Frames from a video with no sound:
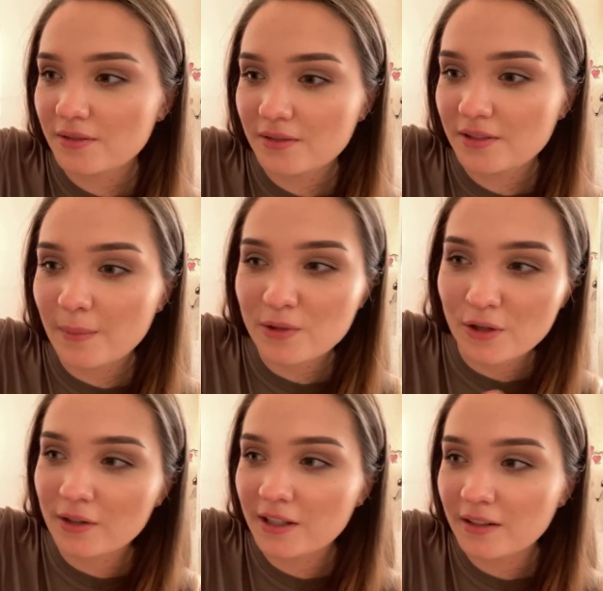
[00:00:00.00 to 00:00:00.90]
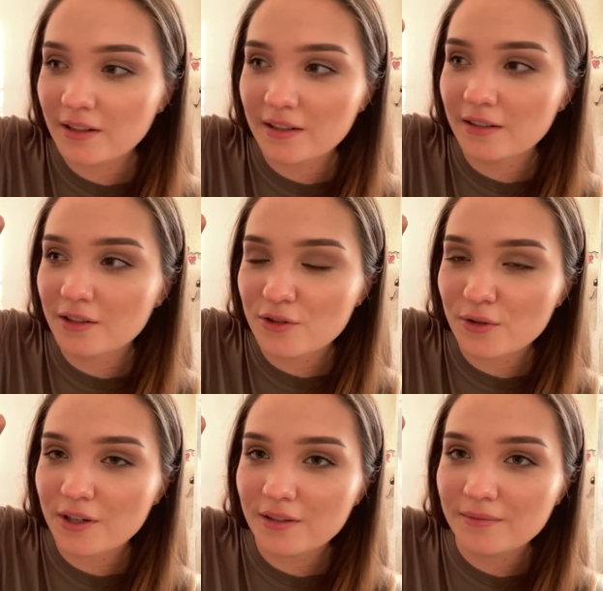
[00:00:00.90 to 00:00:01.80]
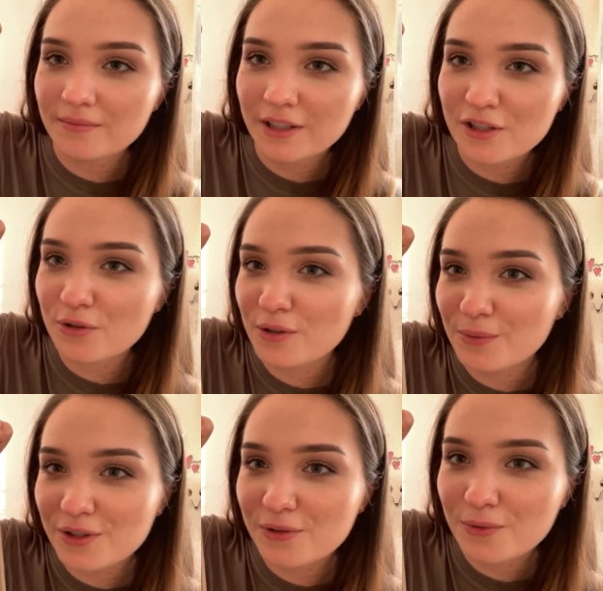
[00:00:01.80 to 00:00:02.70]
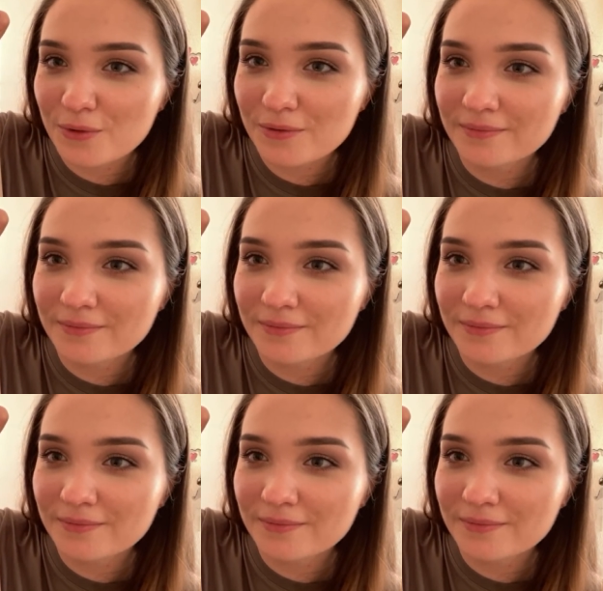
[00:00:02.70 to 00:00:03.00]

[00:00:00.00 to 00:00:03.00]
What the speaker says: stop talking and enjoy what's cool.